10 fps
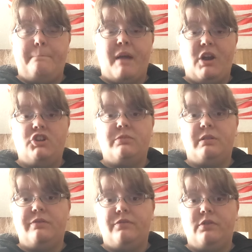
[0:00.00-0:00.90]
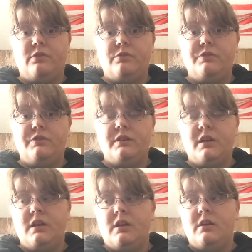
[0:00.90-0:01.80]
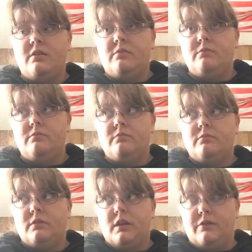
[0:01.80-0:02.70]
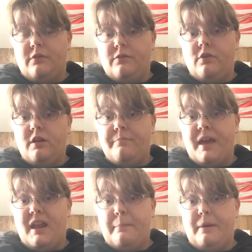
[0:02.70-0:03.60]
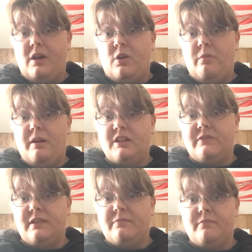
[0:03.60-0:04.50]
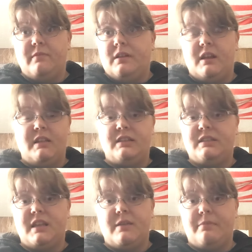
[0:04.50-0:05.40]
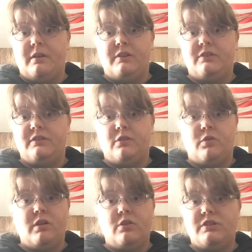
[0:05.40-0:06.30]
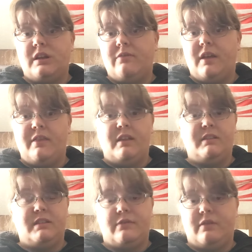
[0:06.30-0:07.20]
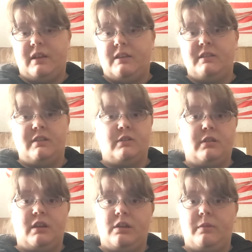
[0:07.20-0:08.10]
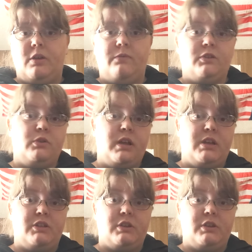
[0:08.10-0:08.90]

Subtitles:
Perishable foods. If you've already panic bought a whole bunch of it, I'd hate to say it, but as soon as the grid goes offline, that stuff, like I said, is only going to be good for 2 days.